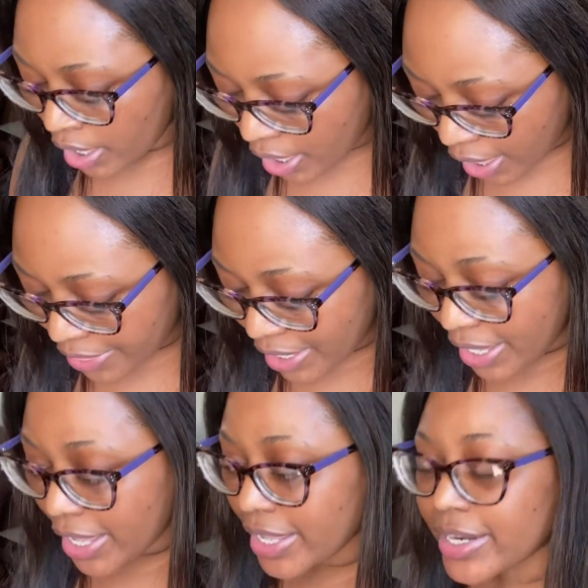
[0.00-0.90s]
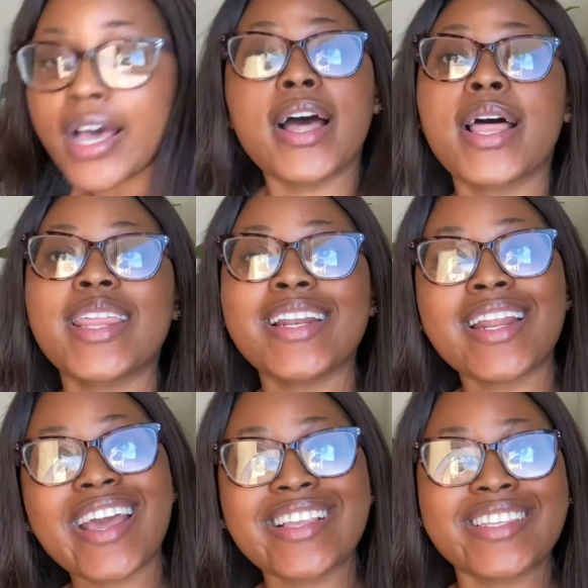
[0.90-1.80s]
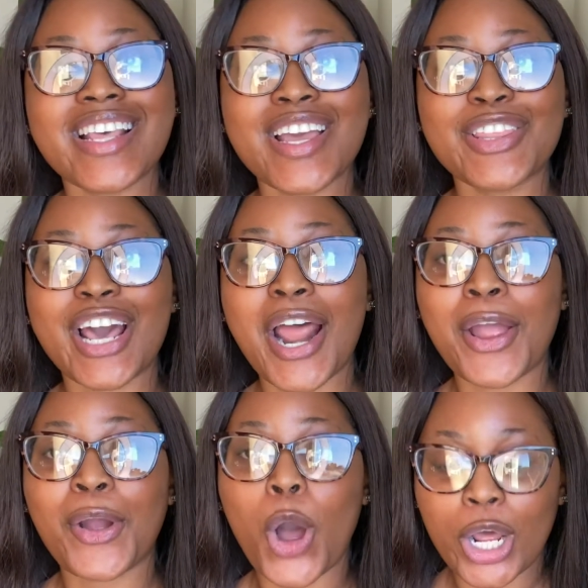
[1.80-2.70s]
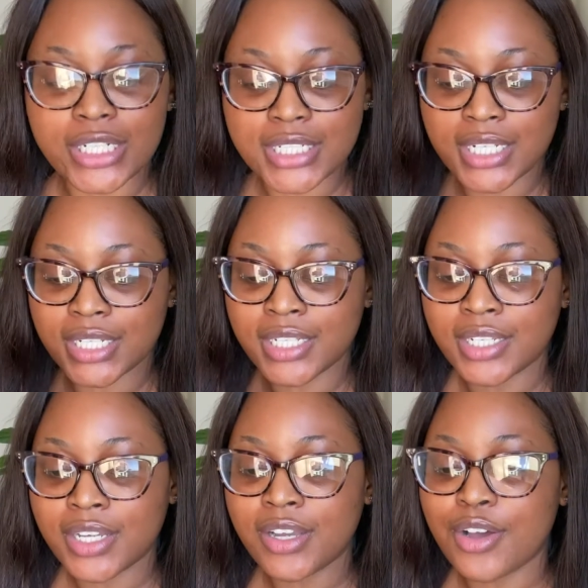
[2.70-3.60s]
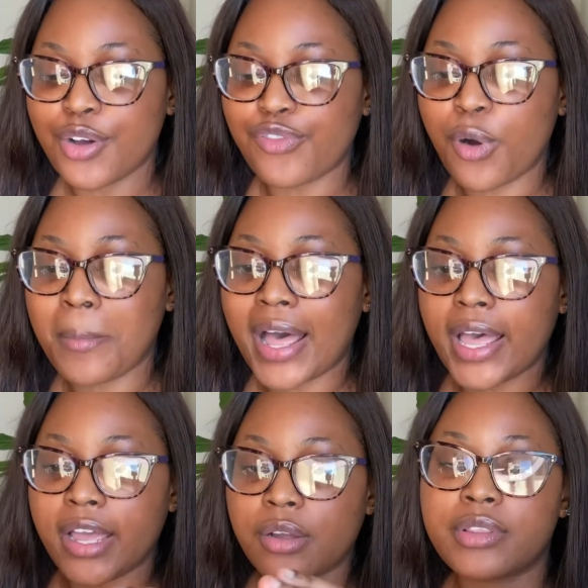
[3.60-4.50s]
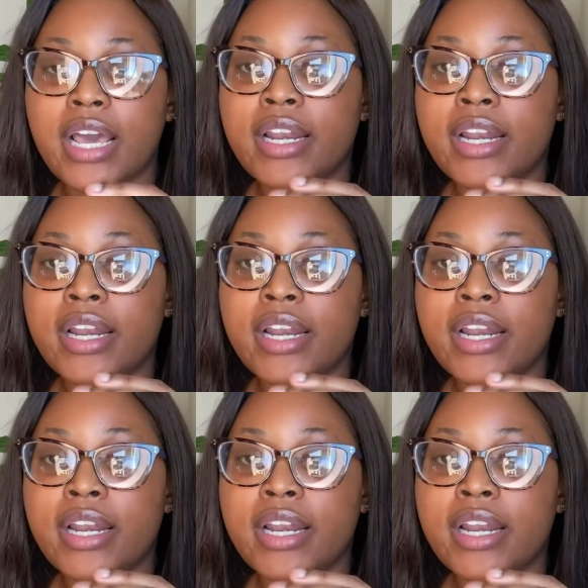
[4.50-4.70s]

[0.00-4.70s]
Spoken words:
And then the next thing that I got for that